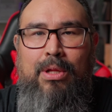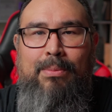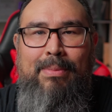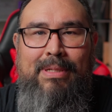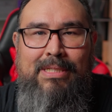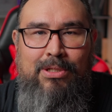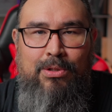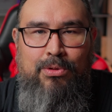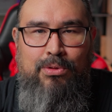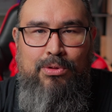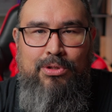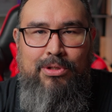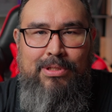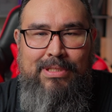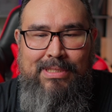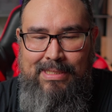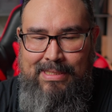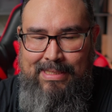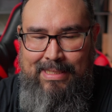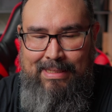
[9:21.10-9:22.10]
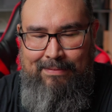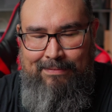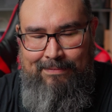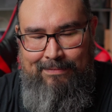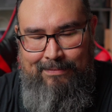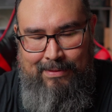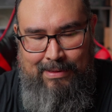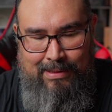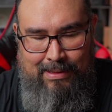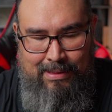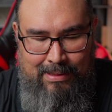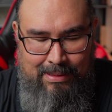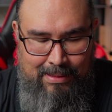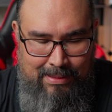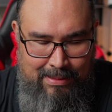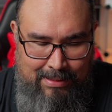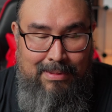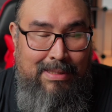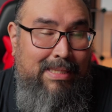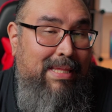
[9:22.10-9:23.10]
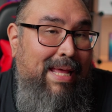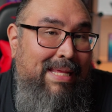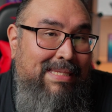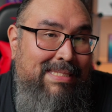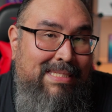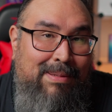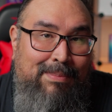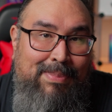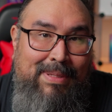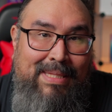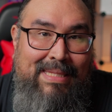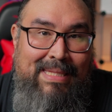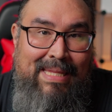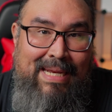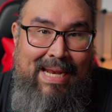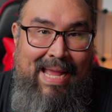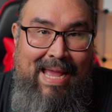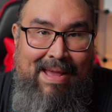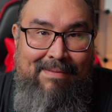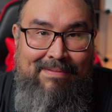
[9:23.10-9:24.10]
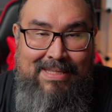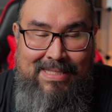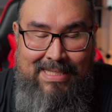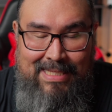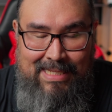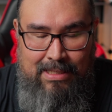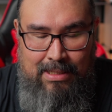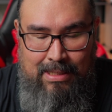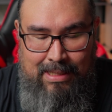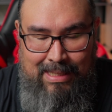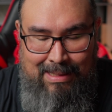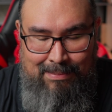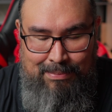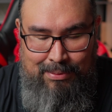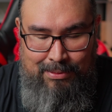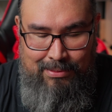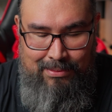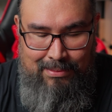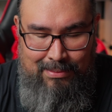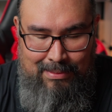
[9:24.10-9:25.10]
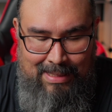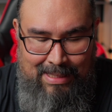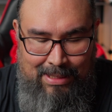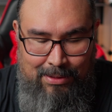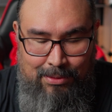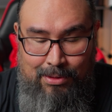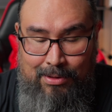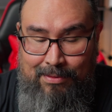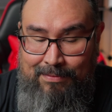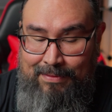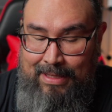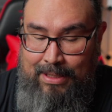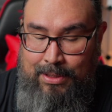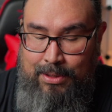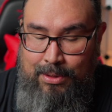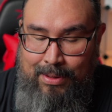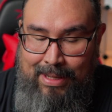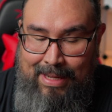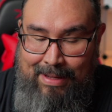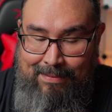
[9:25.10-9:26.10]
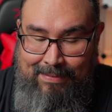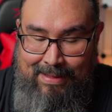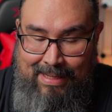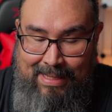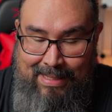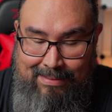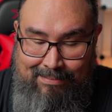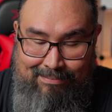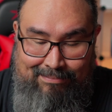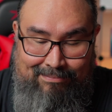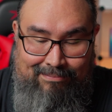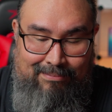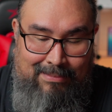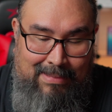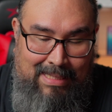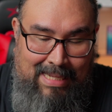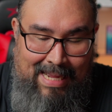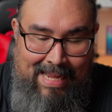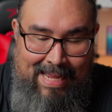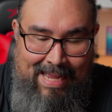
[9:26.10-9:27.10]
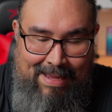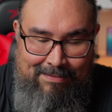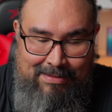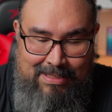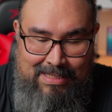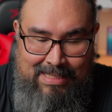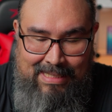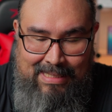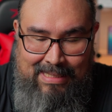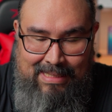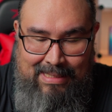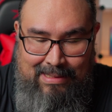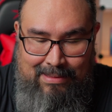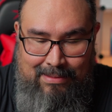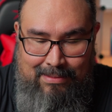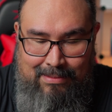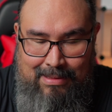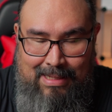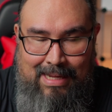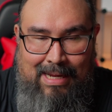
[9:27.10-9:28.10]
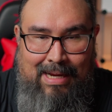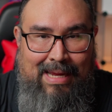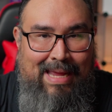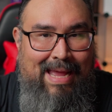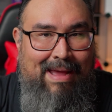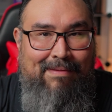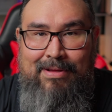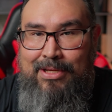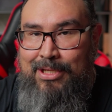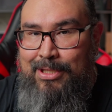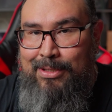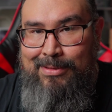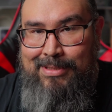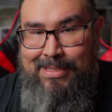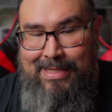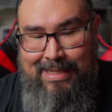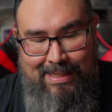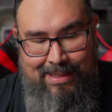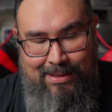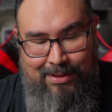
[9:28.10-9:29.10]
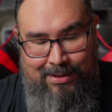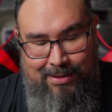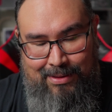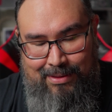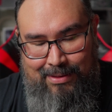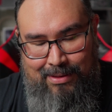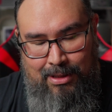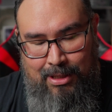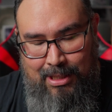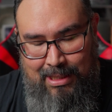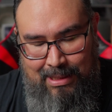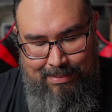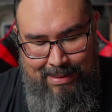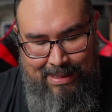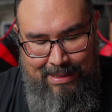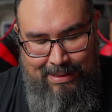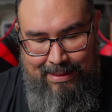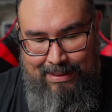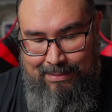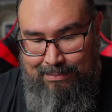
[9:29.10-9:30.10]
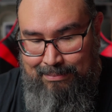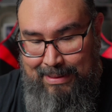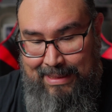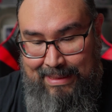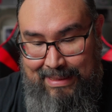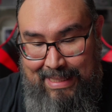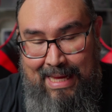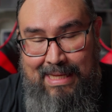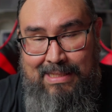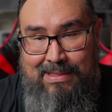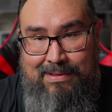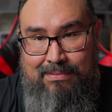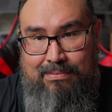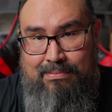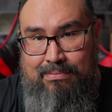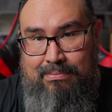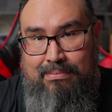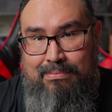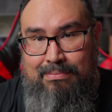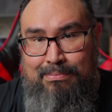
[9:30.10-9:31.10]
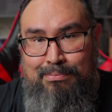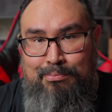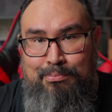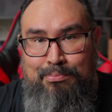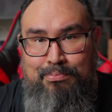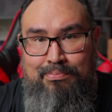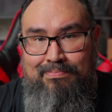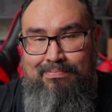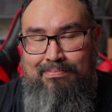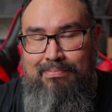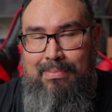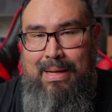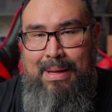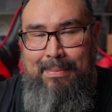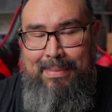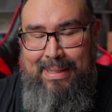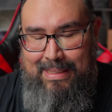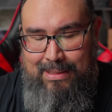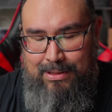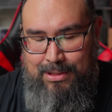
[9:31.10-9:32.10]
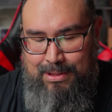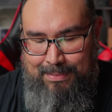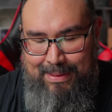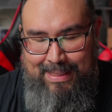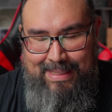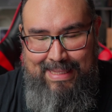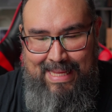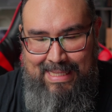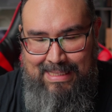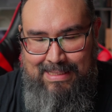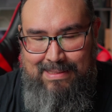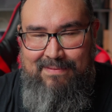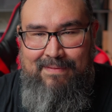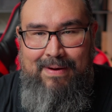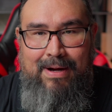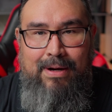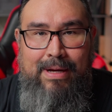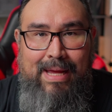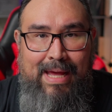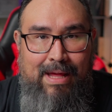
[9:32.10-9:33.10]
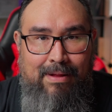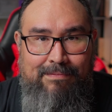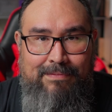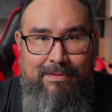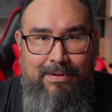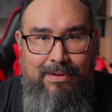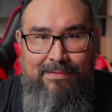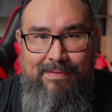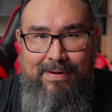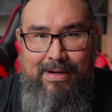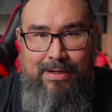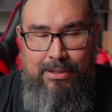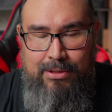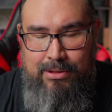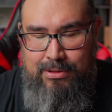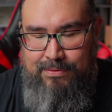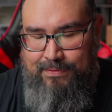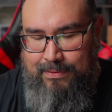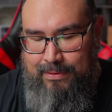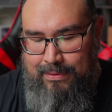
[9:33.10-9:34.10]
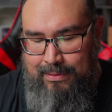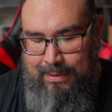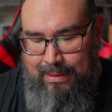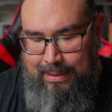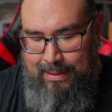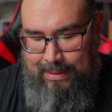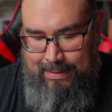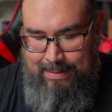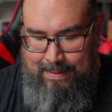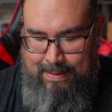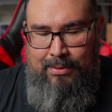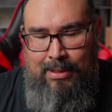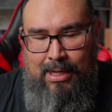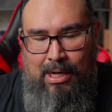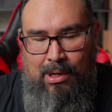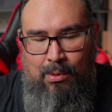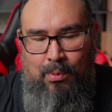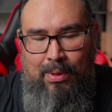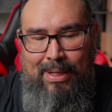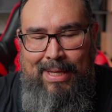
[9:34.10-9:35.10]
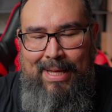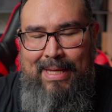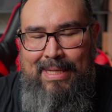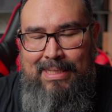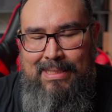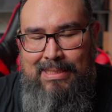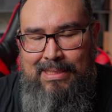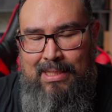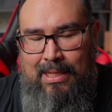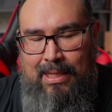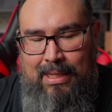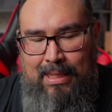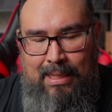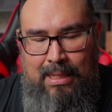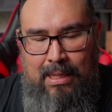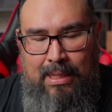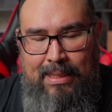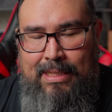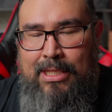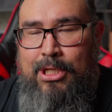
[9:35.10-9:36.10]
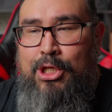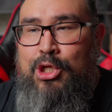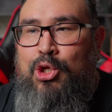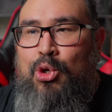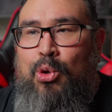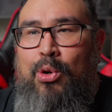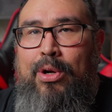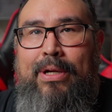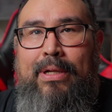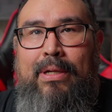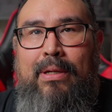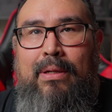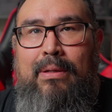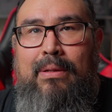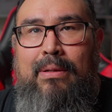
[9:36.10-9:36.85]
all my socials and stuff. That's something that I haven't seen on Apple. I don't know if they do have that. I haven't seen it. I haven't used it or heard about it. But to me, that's very helpful, very useful. There was, in the short,